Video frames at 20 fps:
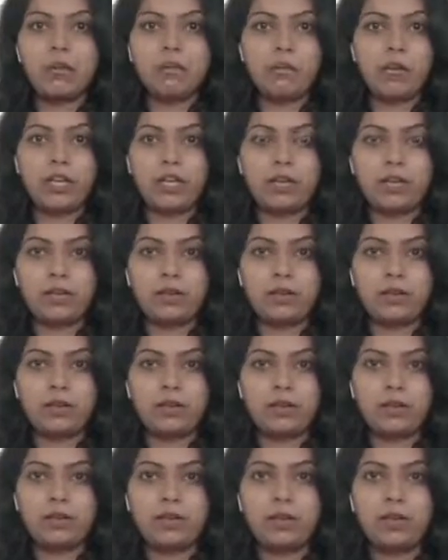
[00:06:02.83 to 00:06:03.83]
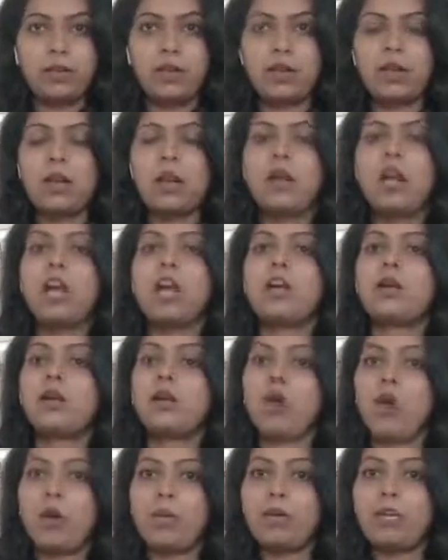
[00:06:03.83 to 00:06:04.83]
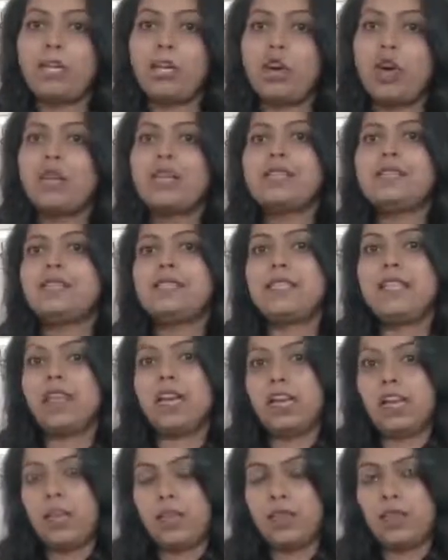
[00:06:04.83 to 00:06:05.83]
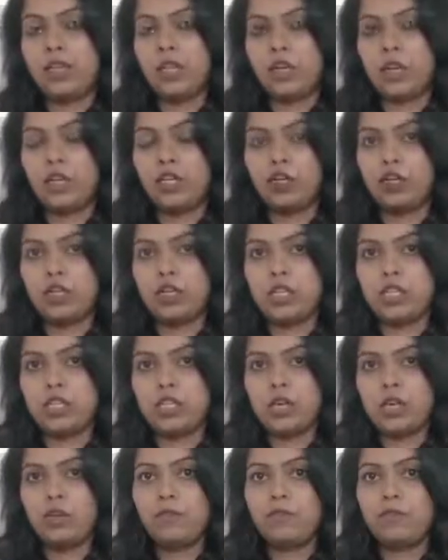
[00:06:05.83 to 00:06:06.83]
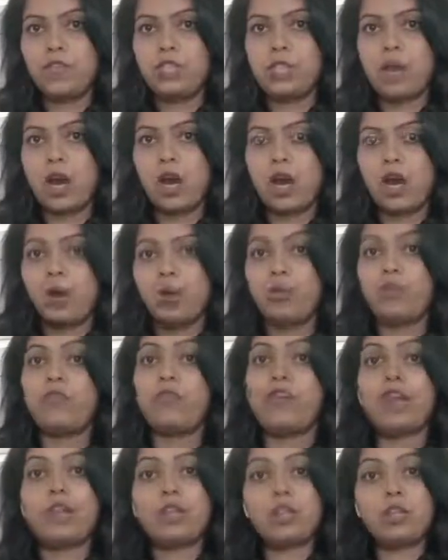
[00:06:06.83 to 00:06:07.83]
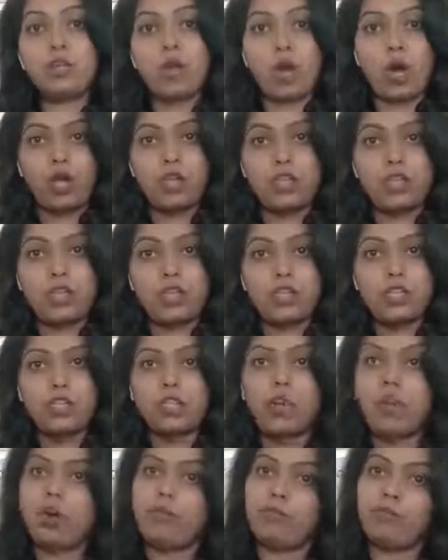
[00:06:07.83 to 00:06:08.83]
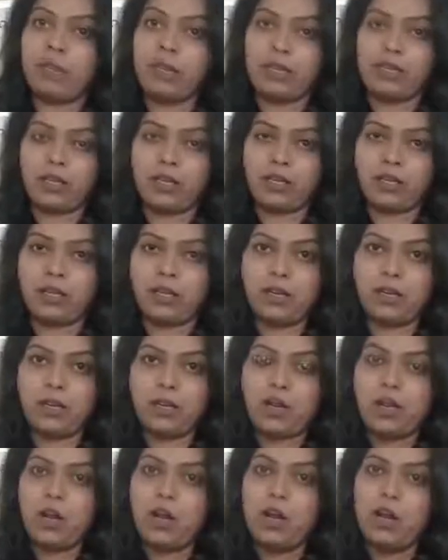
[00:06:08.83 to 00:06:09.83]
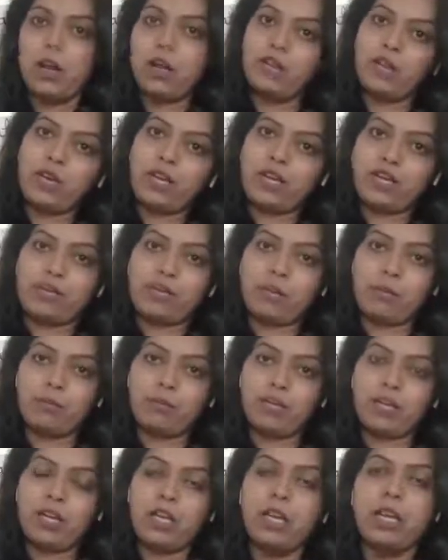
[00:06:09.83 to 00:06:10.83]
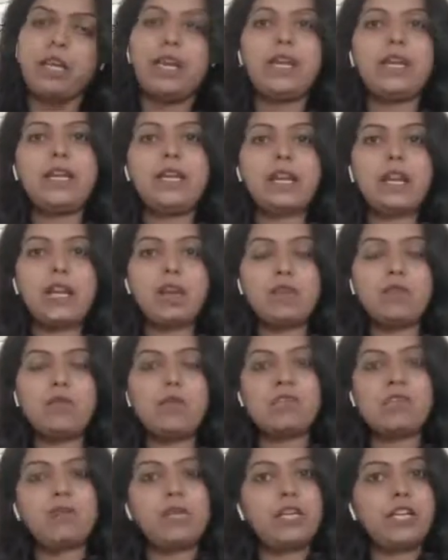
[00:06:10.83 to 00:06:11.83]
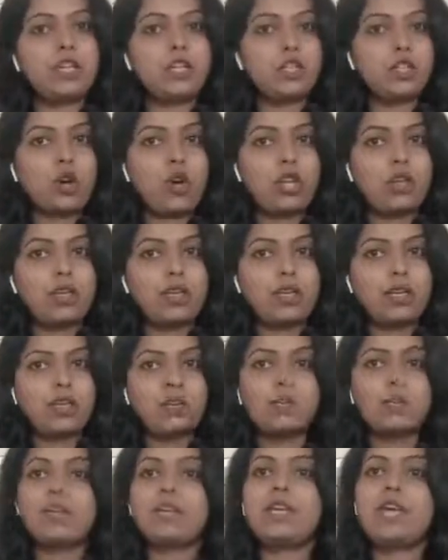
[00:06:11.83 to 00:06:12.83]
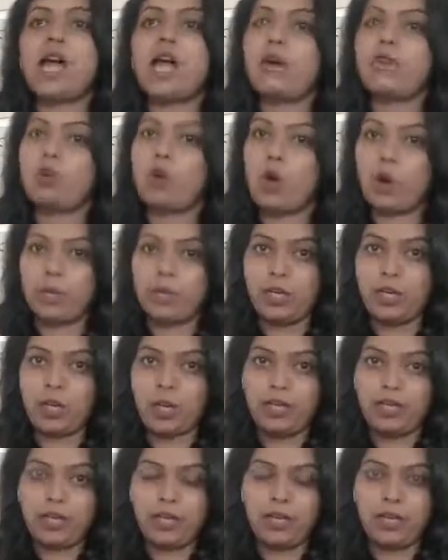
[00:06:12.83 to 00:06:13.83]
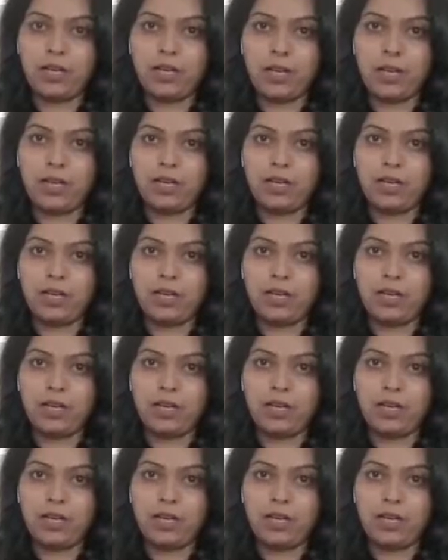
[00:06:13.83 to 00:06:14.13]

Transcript: Britain. Common law is there in the countries which were the colonies of Britain. For example, India was a British colony, so we have common law in India.